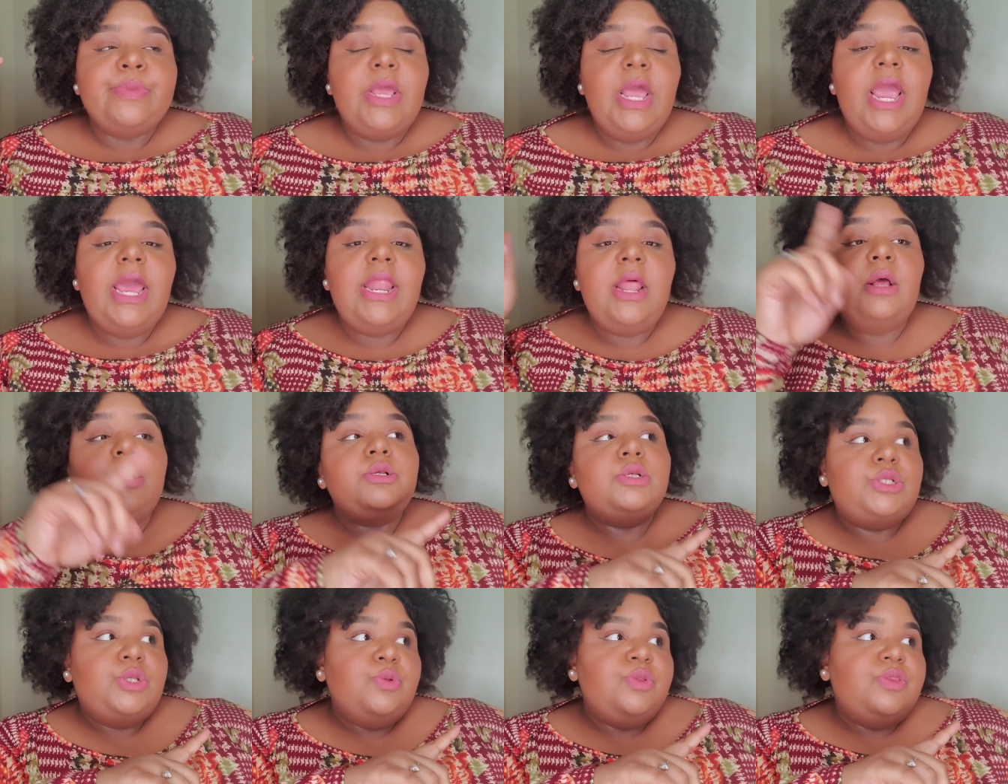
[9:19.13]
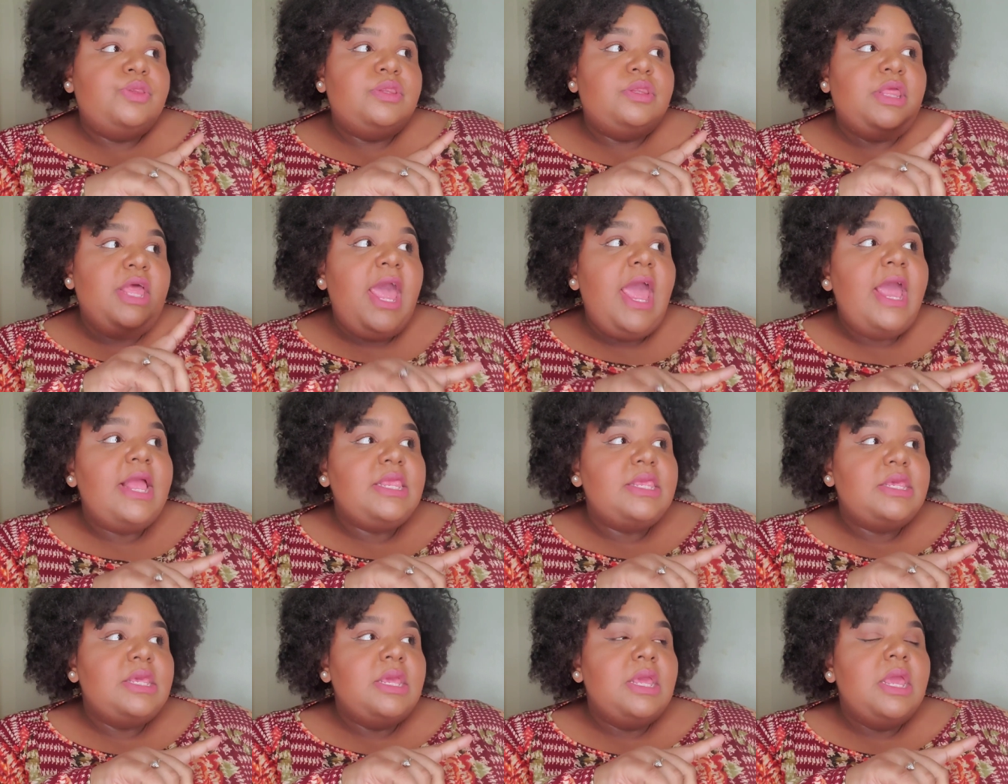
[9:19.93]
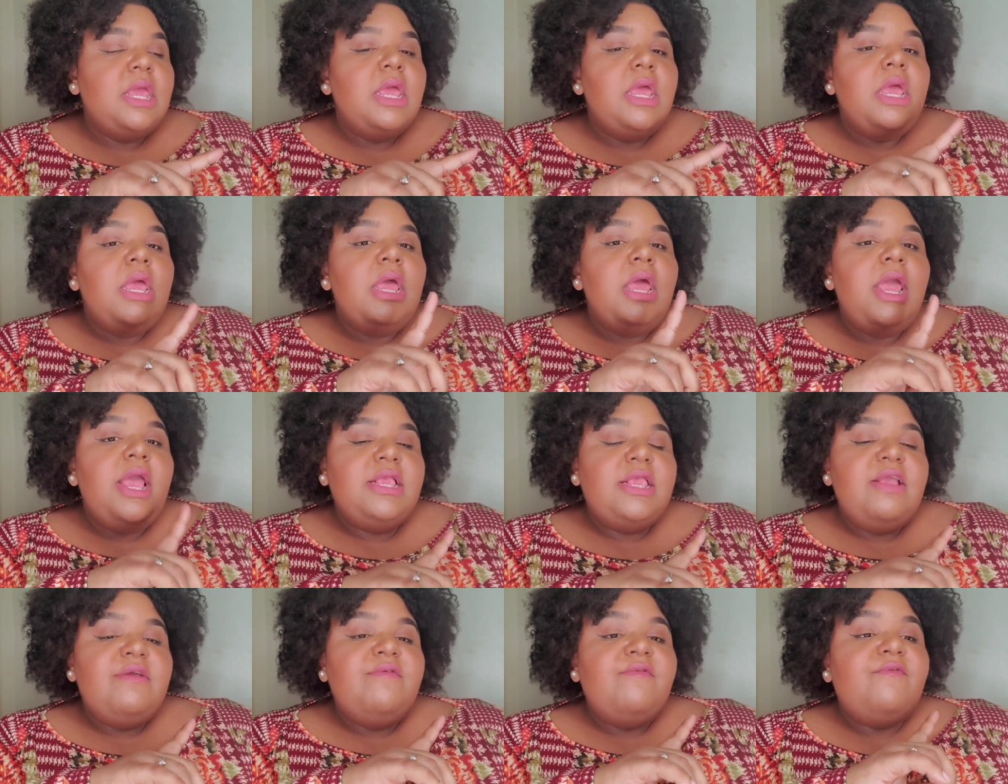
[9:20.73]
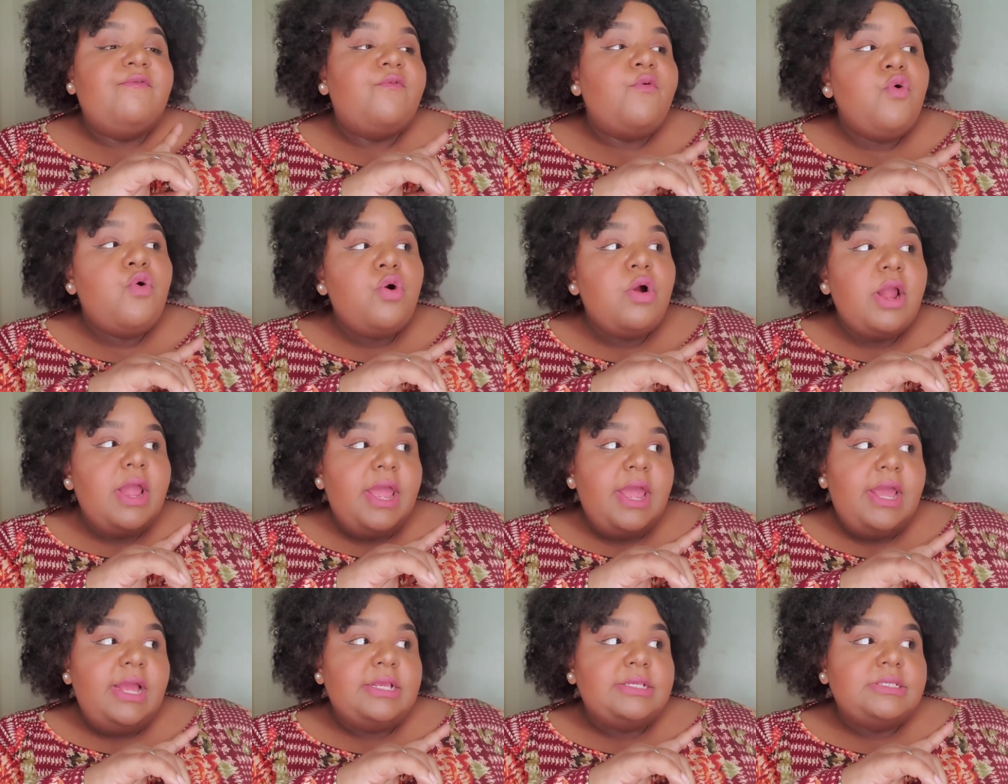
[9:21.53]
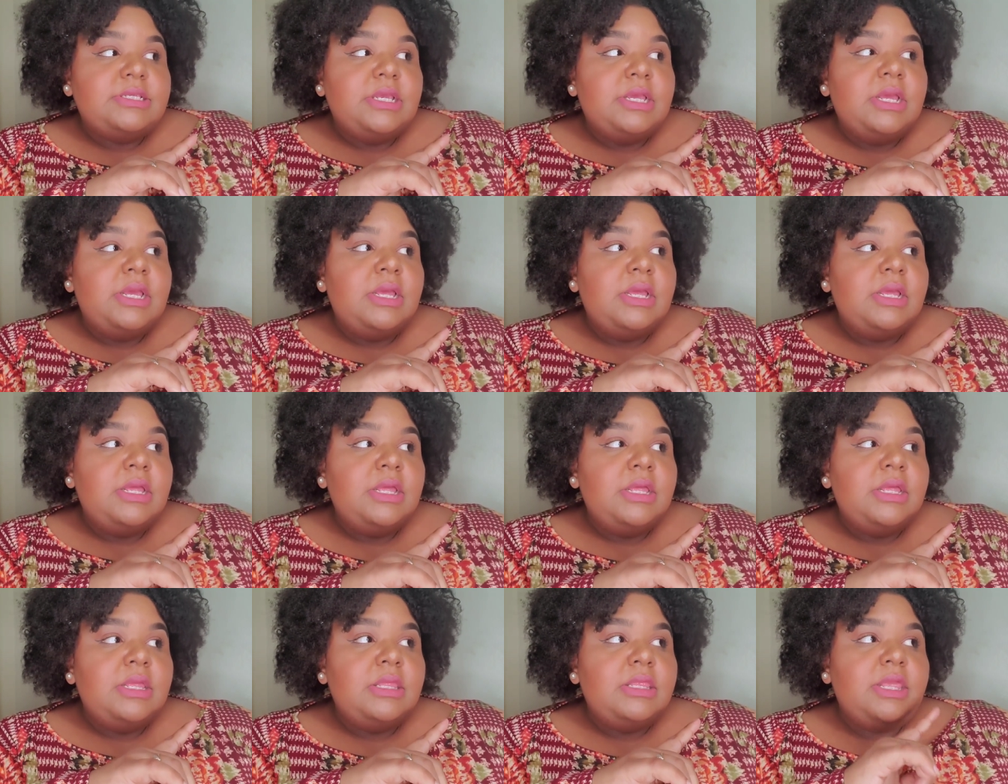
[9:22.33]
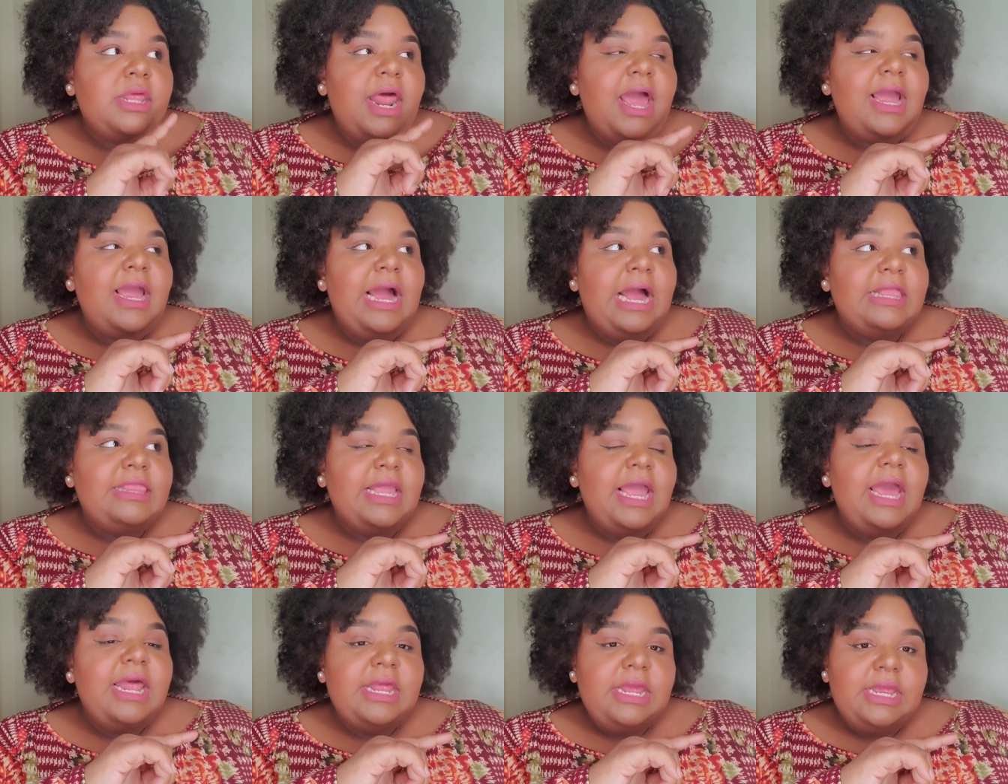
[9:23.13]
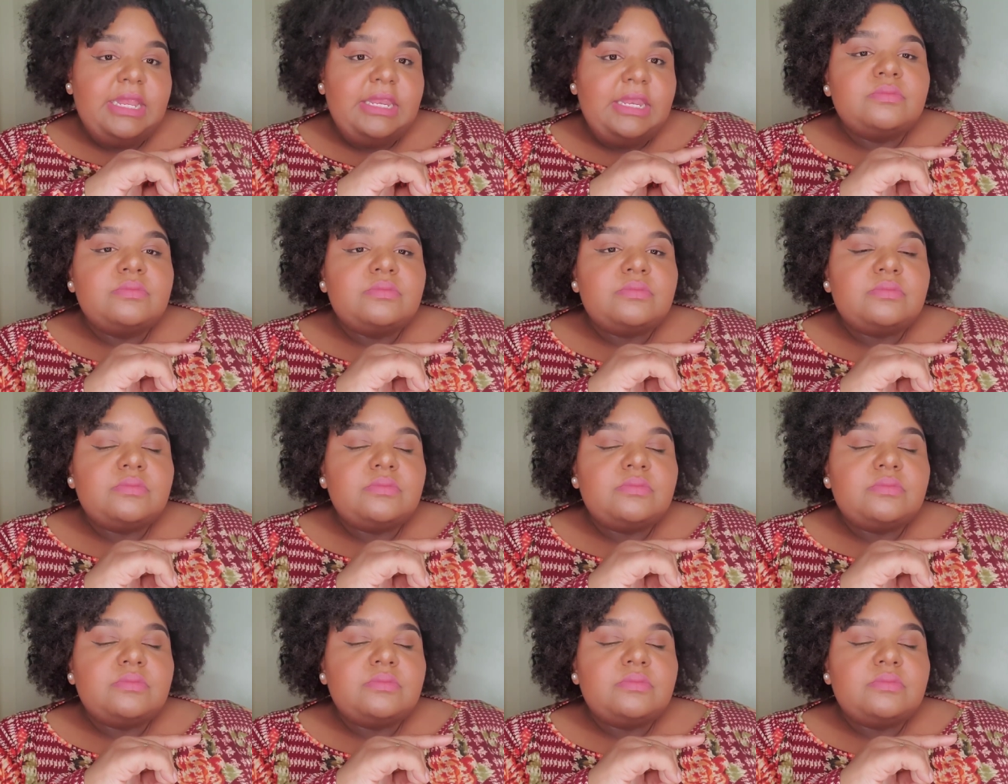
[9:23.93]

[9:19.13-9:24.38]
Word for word: and also that is a four X that I got that in.